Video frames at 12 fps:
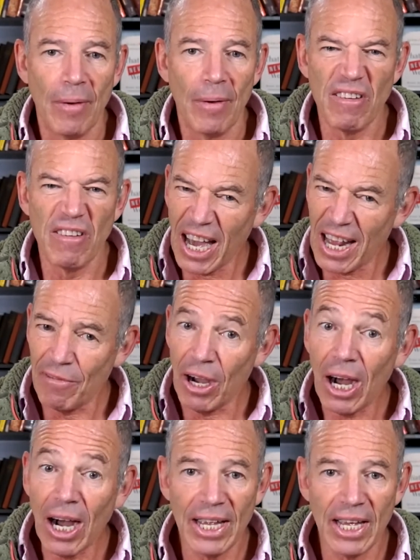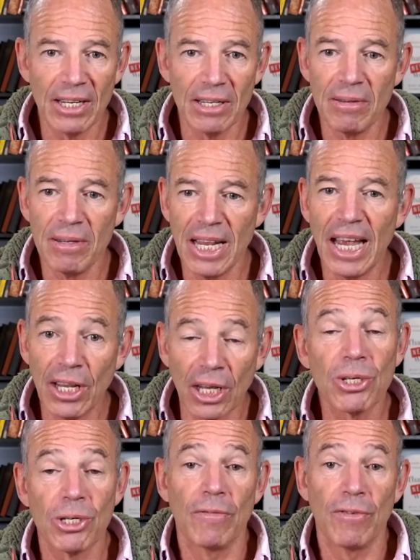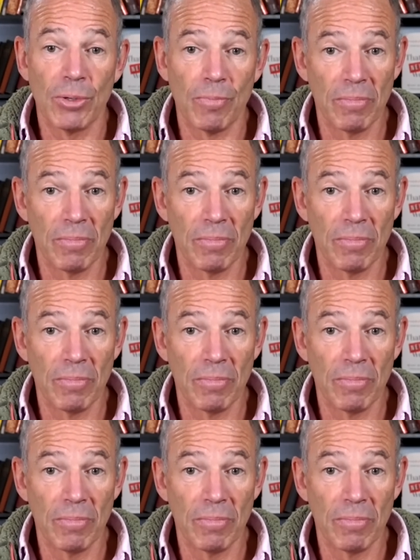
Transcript: I mean, kind of a high-end dating service,